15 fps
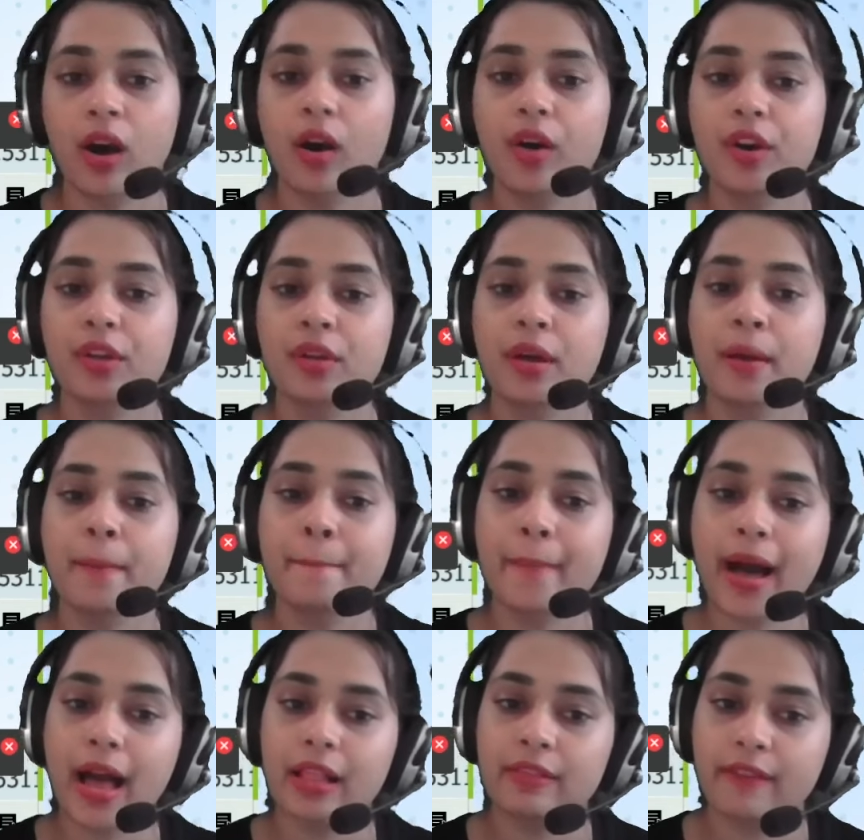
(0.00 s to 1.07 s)
or
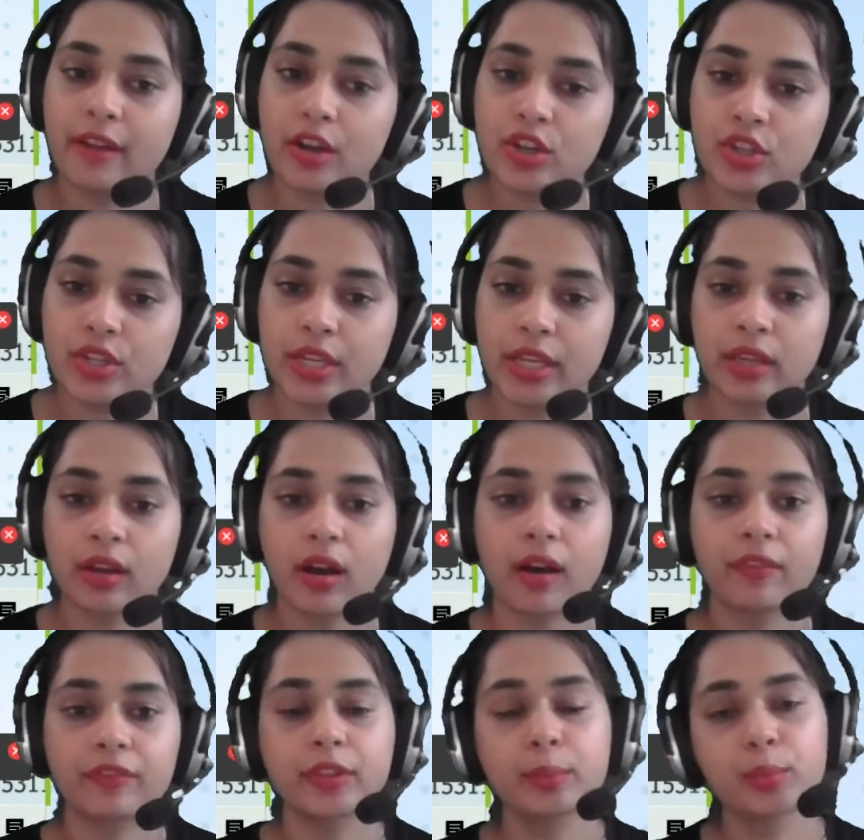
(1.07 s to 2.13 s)
malfunctioning
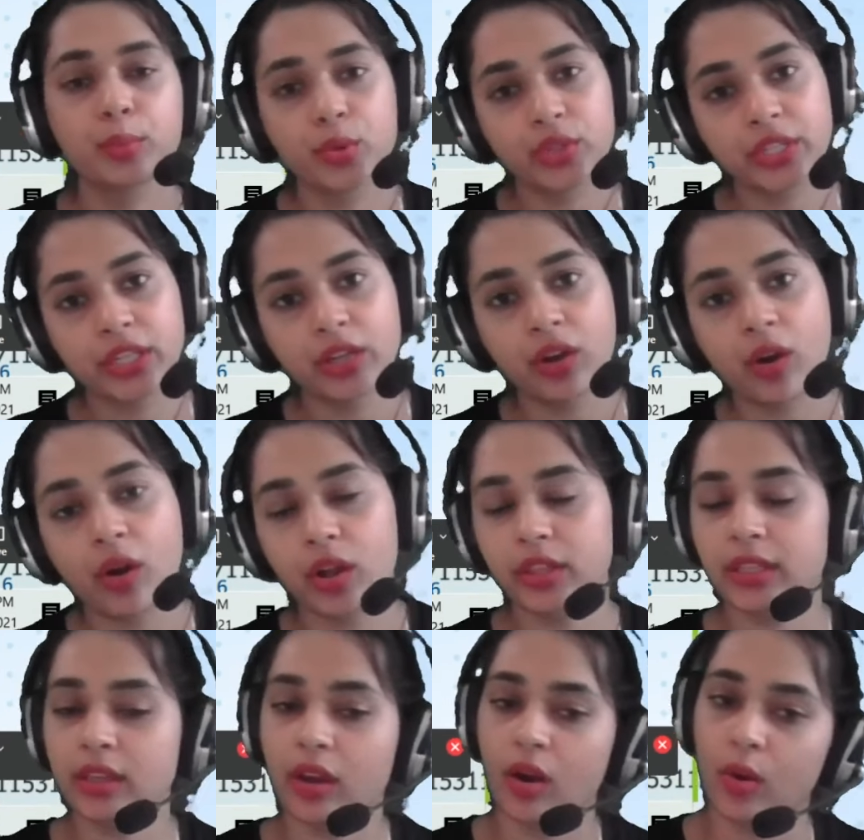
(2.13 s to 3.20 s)
of the body or
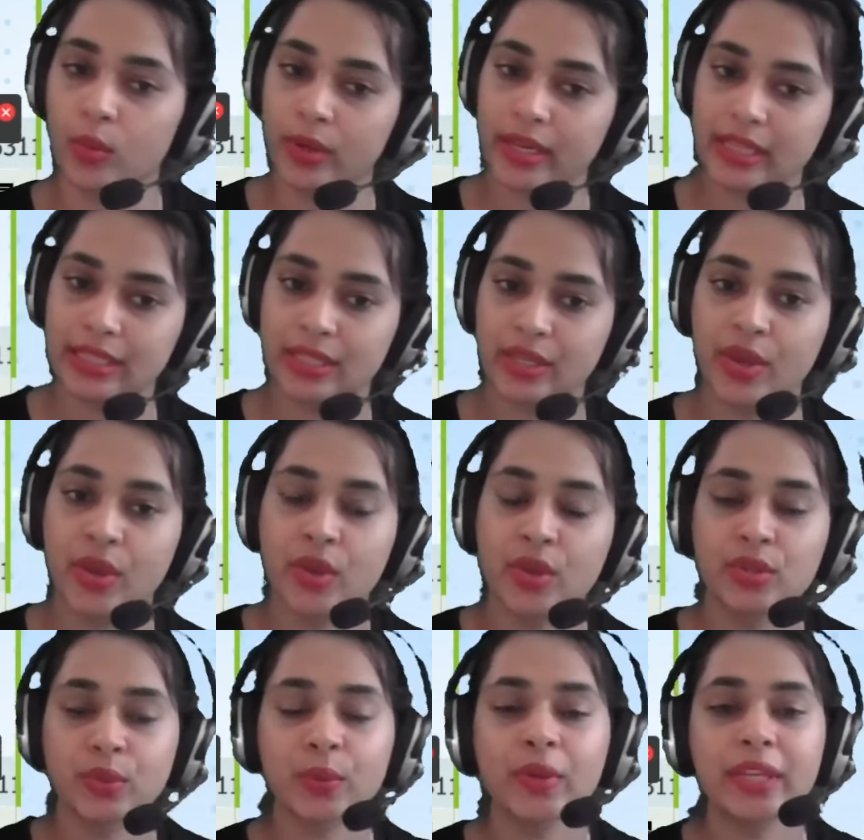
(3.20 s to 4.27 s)
the organs.
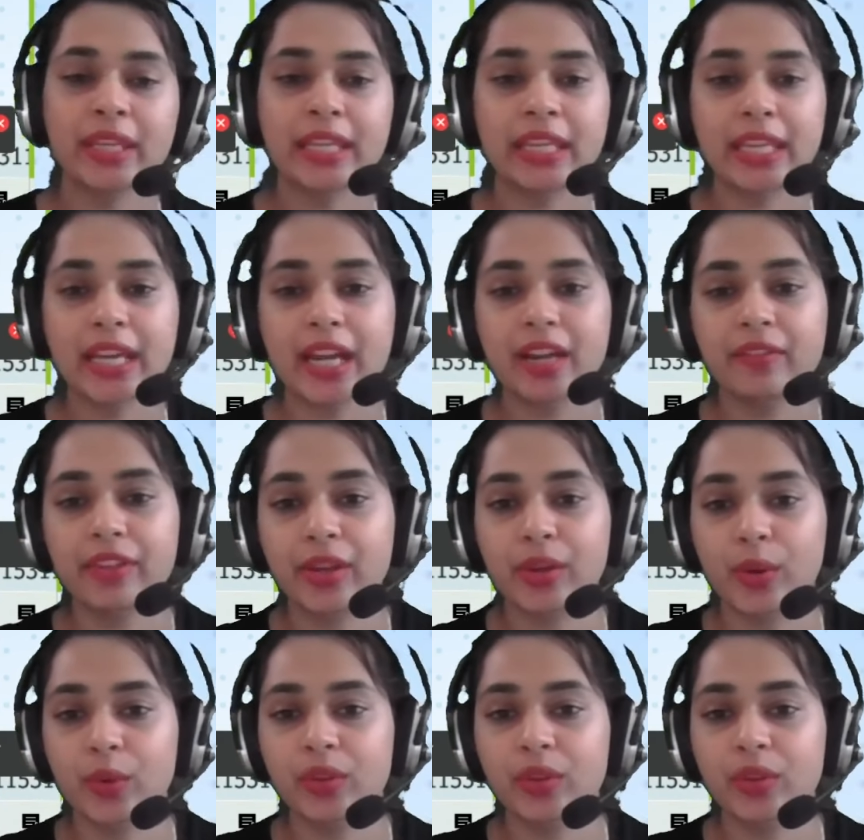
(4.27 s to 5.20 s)
So here we go.